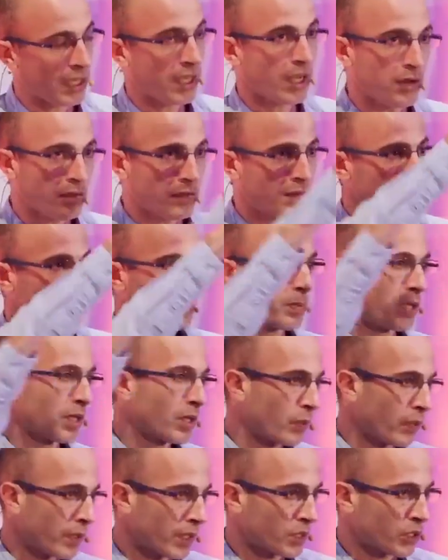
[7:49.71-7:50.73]
I have this
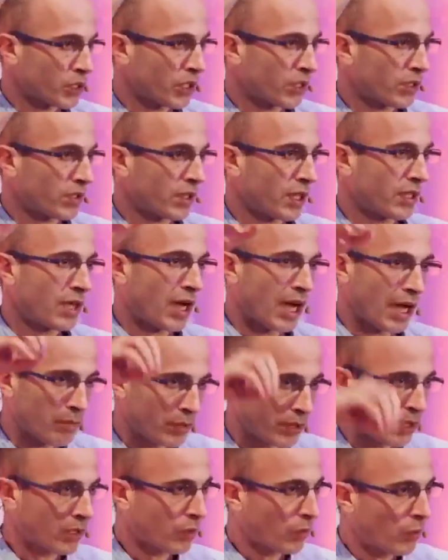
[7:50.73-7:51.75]
big question, and
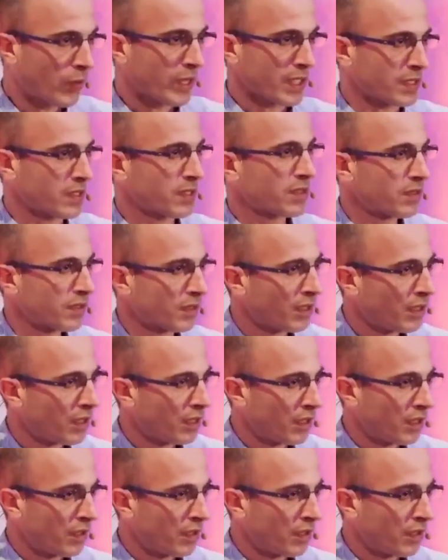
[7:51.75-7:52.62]
I'm on a quest,